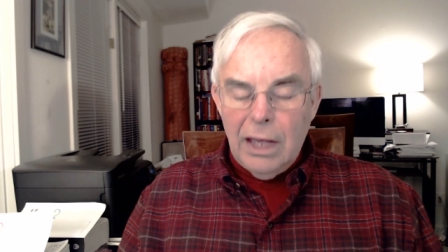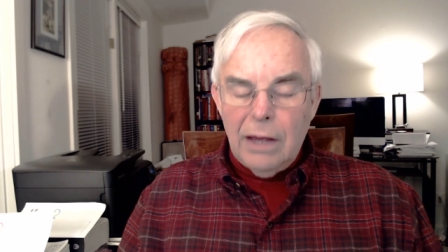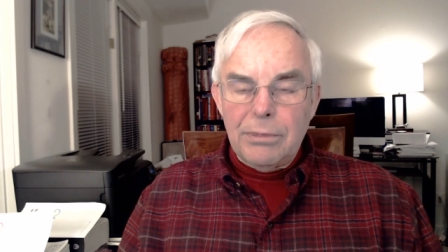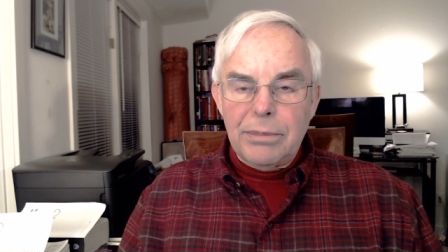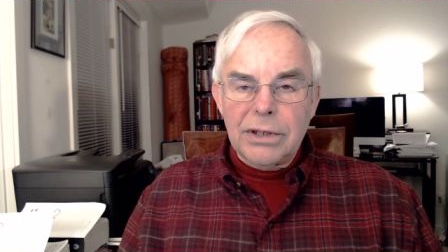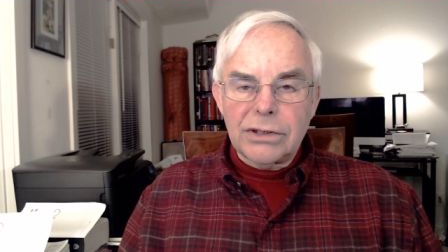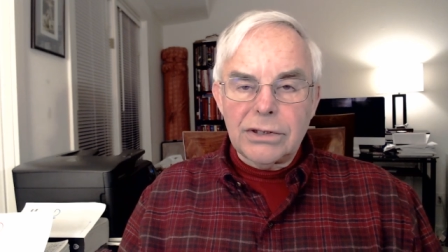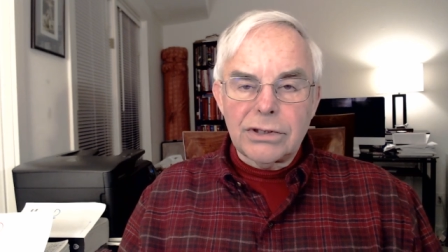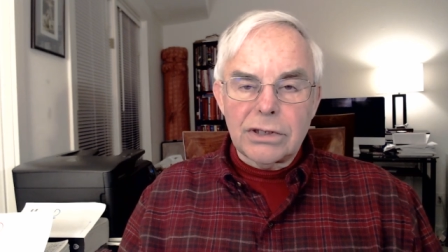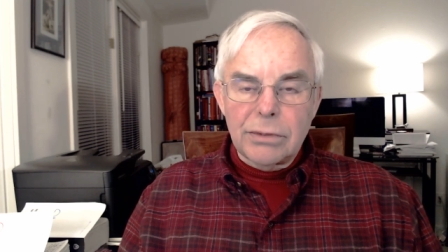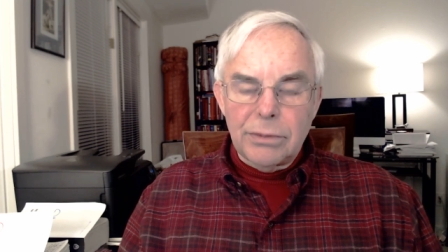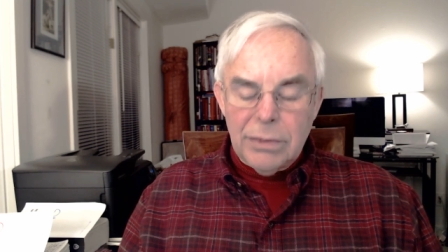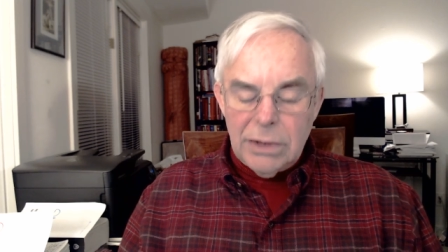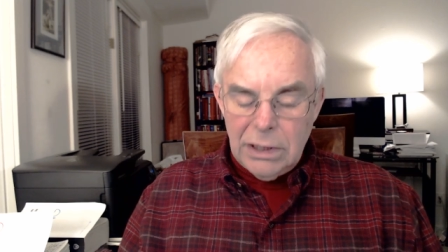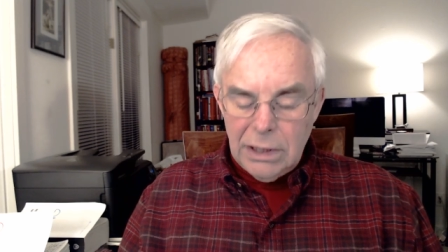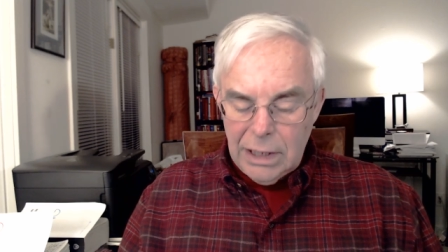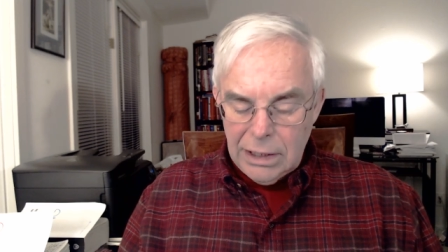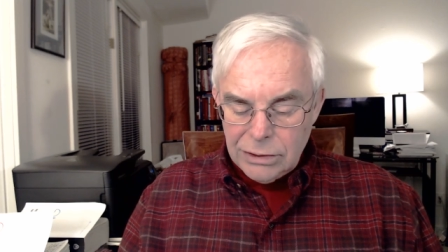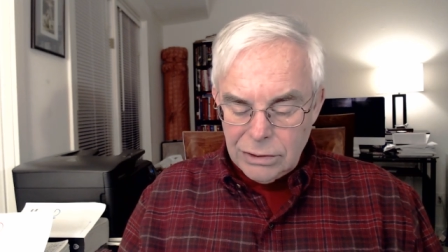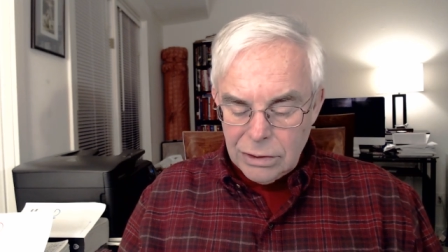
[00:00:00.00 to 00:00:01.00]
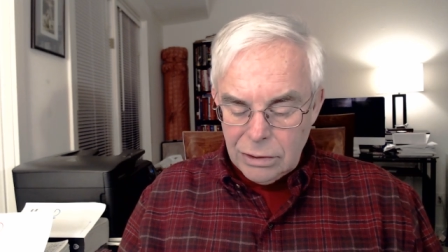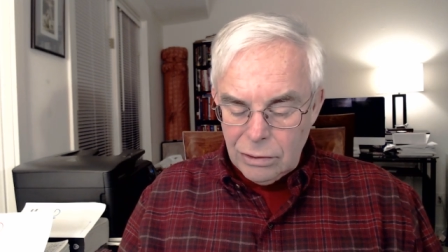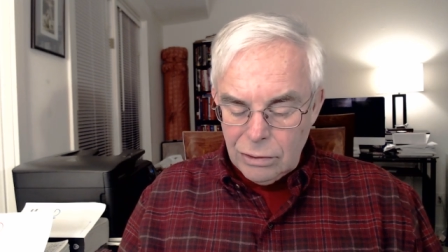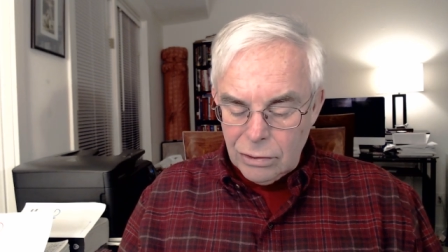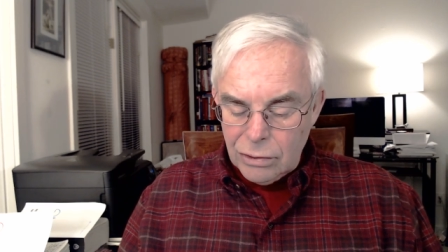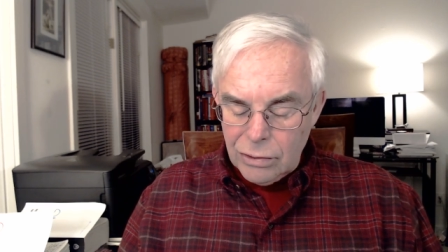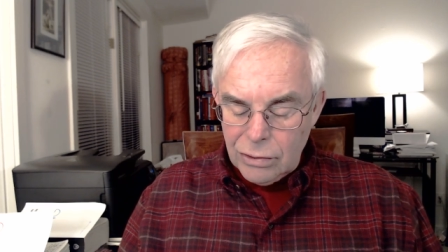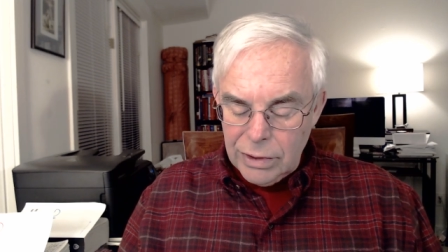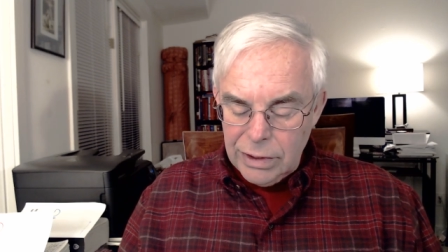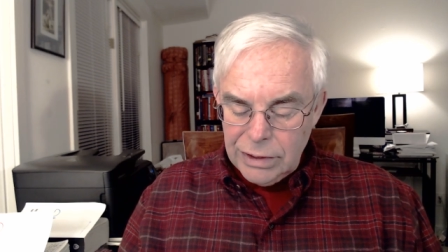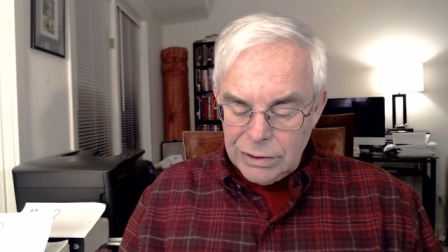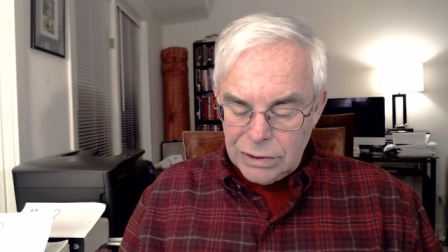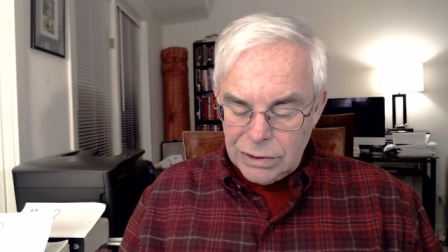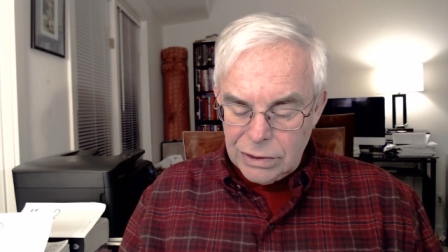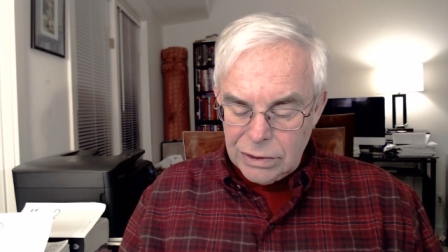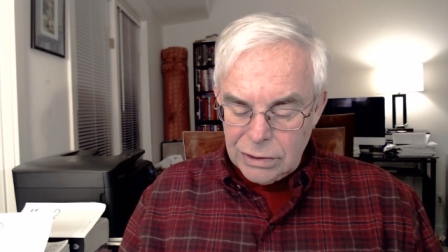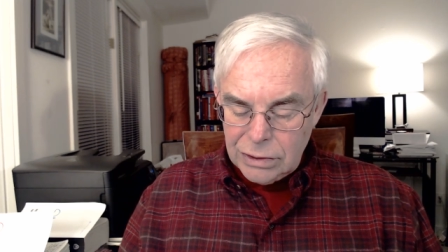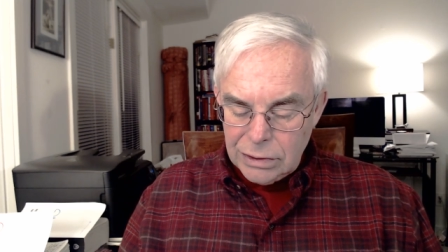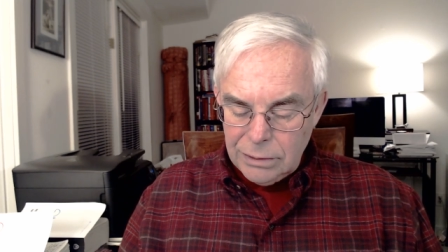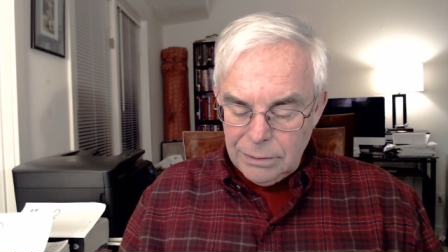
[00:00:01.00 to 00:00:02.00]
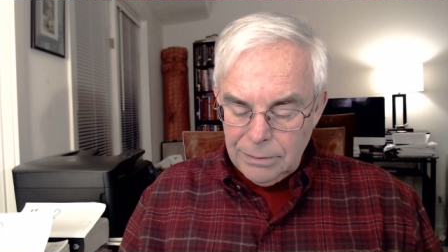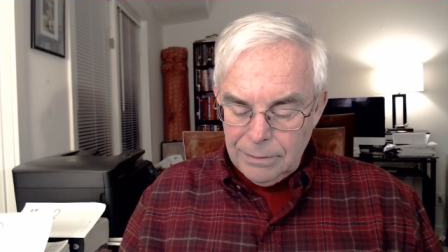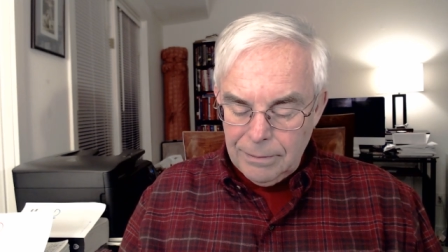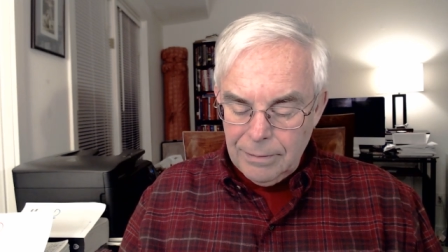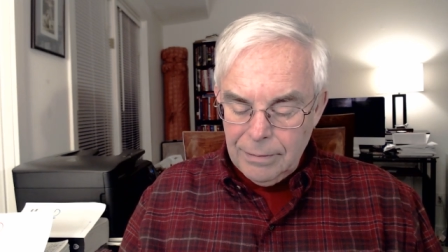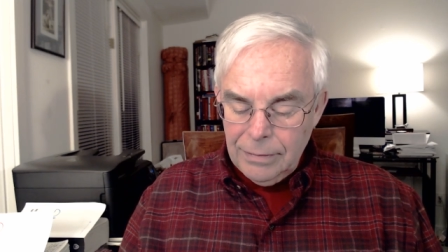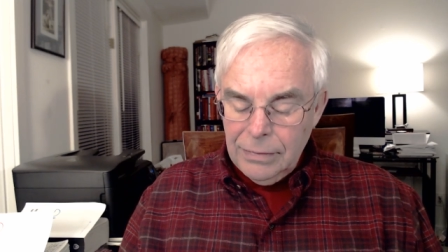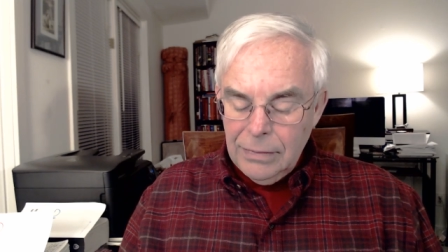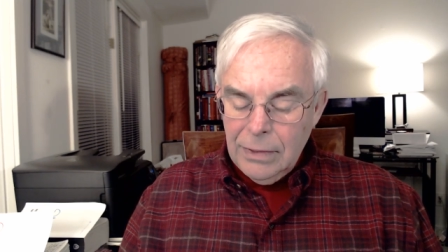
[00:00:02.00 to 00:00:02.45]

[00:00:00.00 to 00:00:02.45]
epistemological criticism,